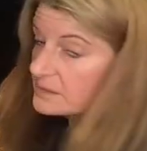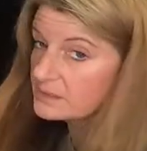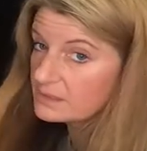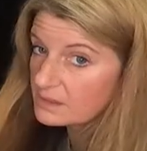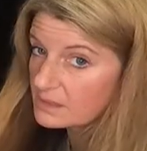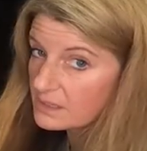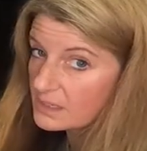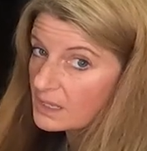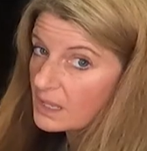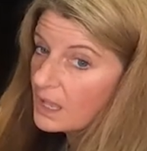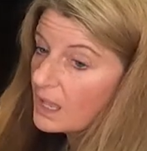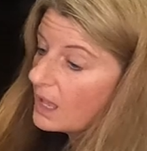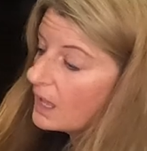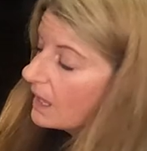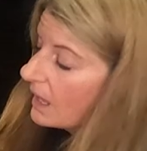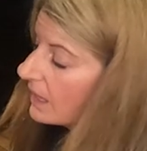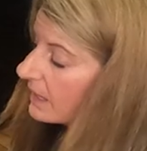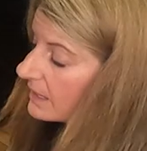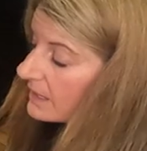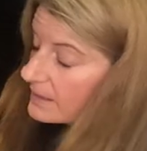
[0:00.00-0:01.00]
anything,
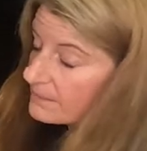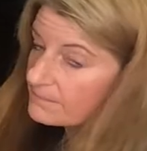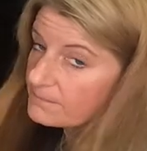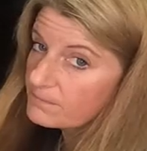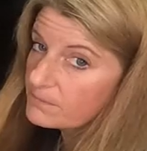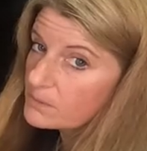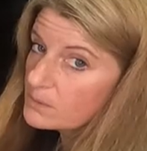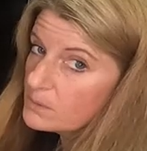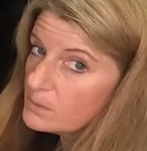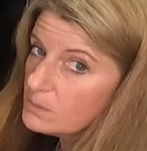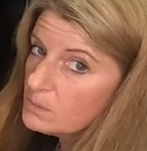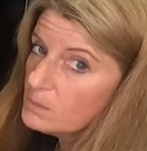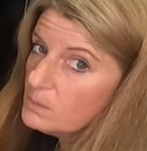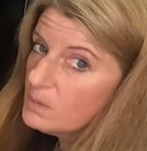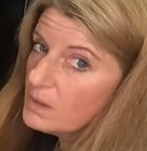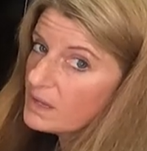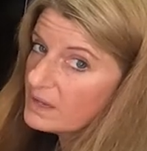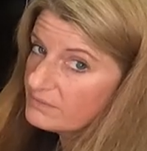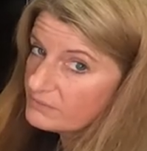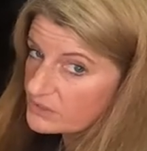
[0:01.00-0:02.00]
if you
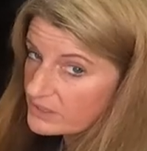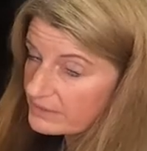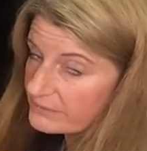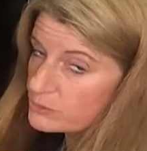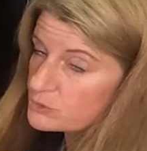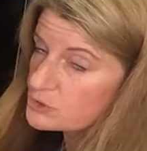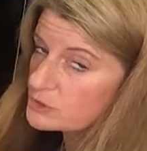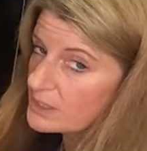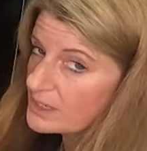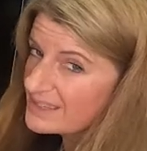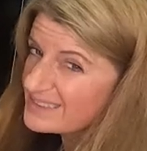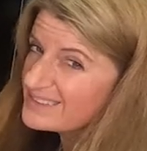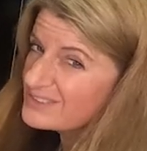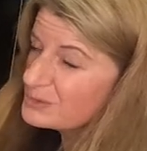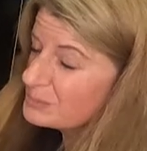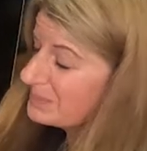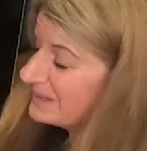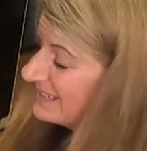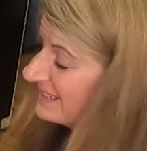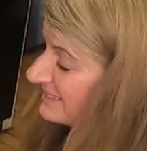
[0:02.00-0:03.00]
have never tried
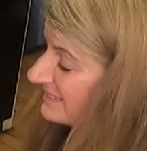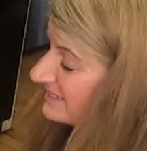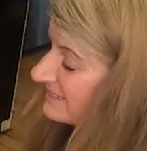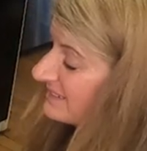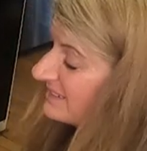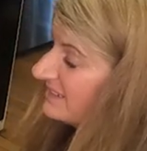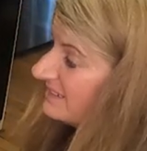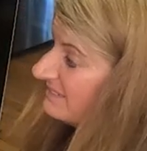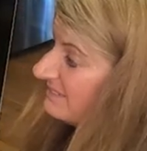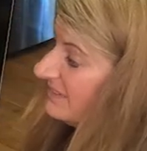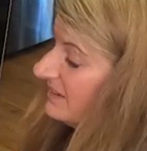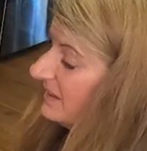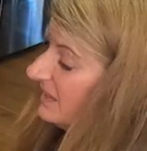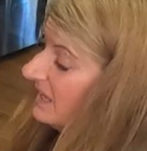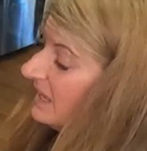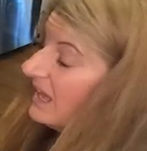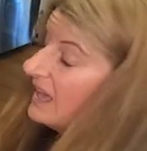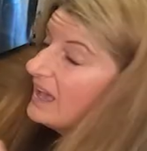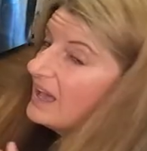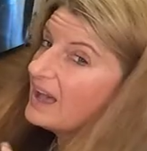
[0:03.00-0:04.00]
this pink stuff,
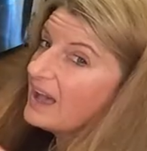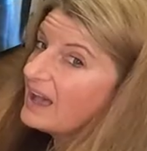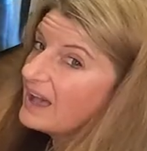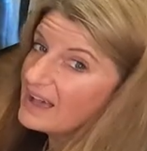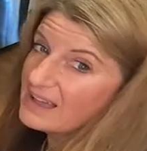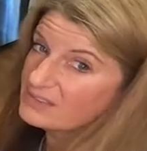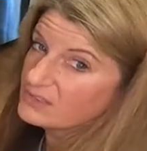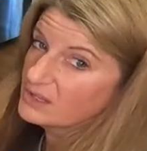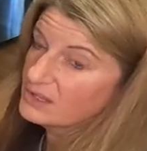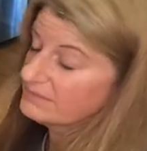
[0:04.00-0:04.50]
I